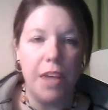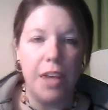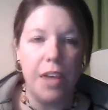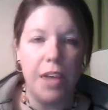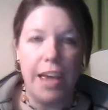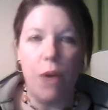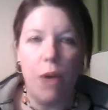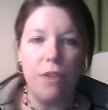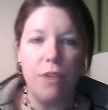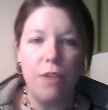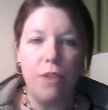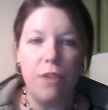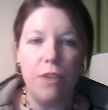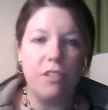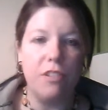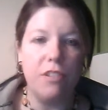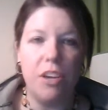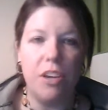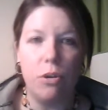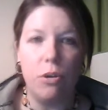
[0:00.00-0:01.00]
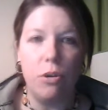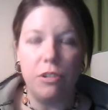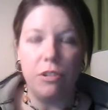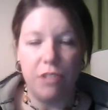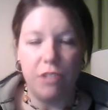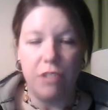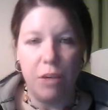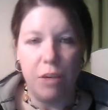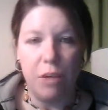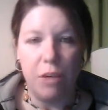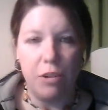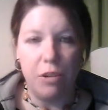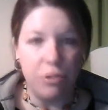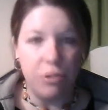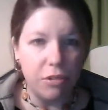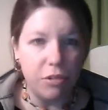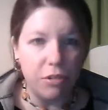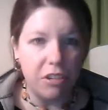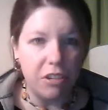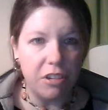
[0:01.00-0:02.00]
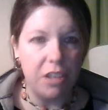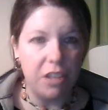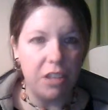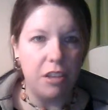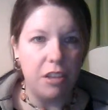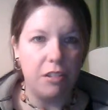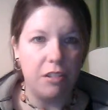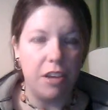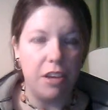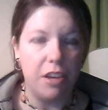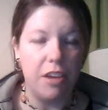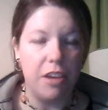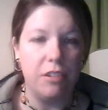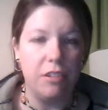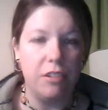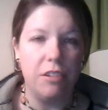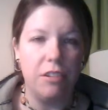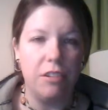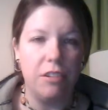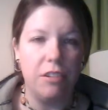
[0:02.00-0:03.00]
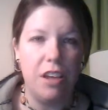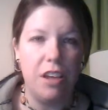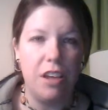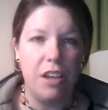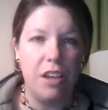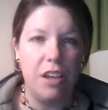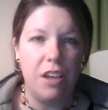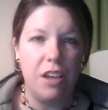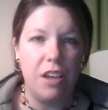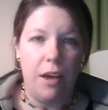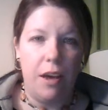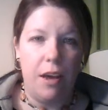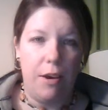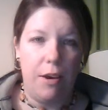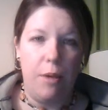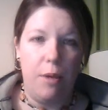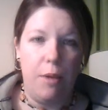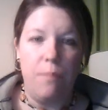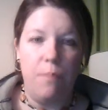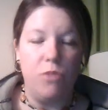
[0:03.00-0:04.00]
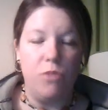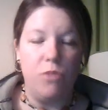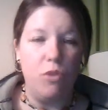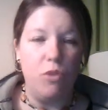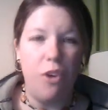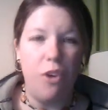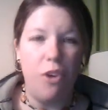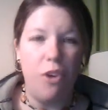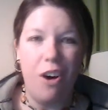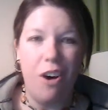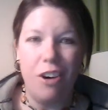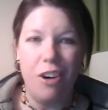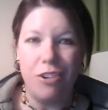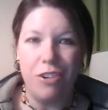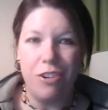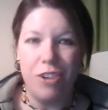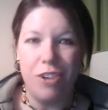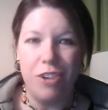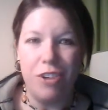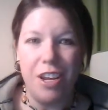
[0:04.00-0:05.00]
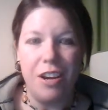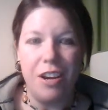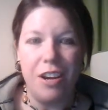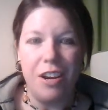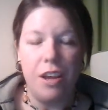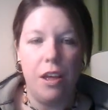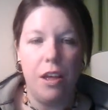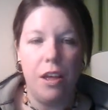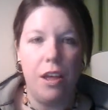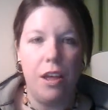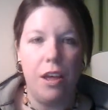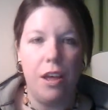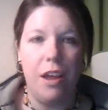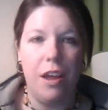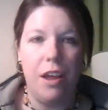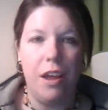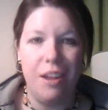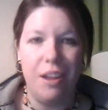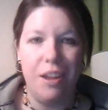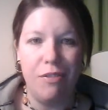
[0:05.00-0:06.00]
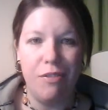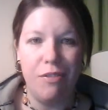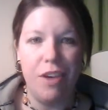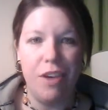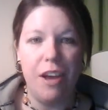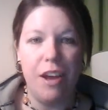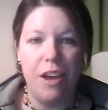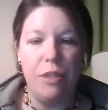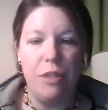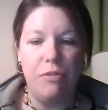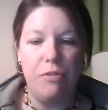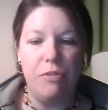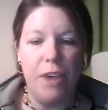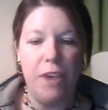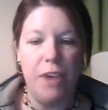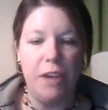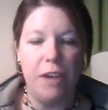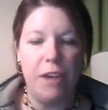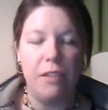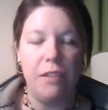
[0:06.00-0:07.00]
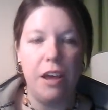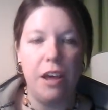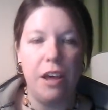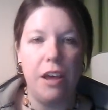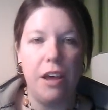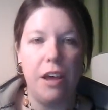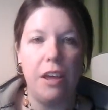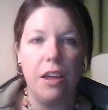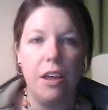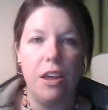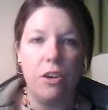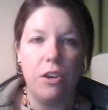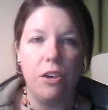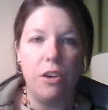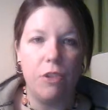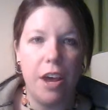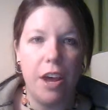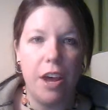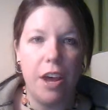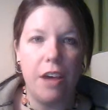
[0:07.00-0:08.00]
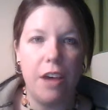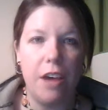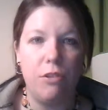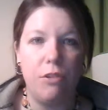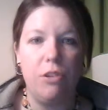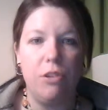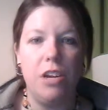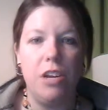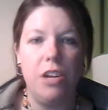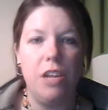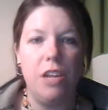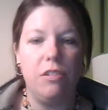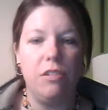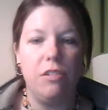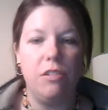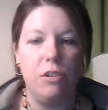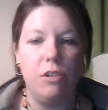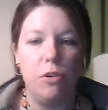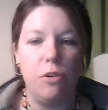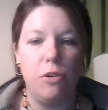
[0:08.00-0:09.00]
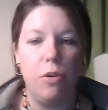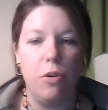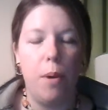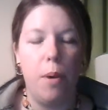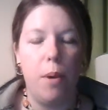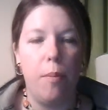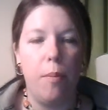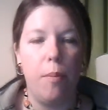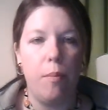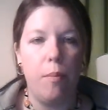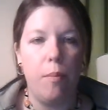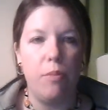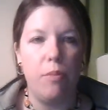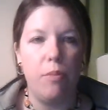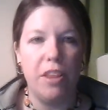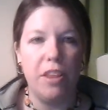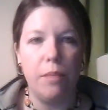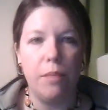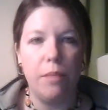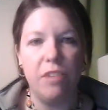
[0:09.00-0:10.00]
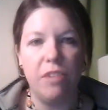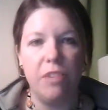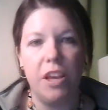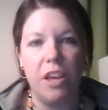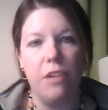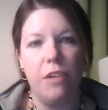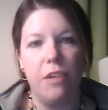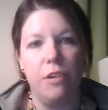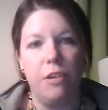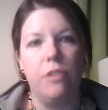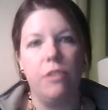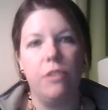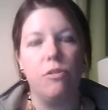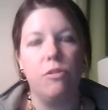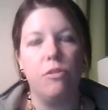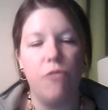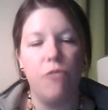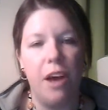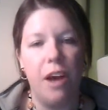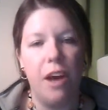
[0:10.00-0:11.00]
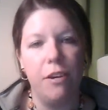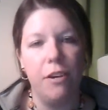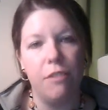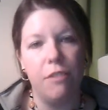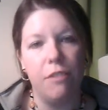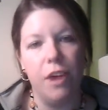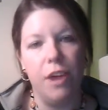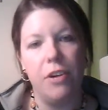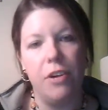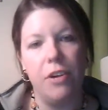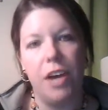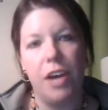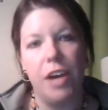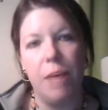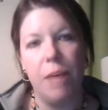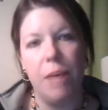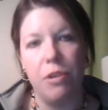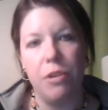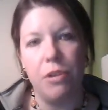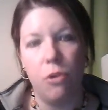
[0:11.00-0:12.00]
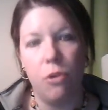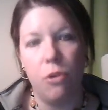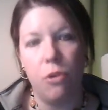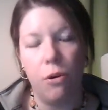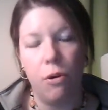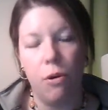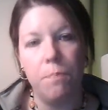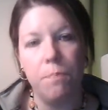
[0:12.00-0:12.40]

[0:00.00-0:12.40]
However, the stakeholders that we do see in this case, you've all agreed and identified the fact that Craig really needs to bring them together to rally around a common goal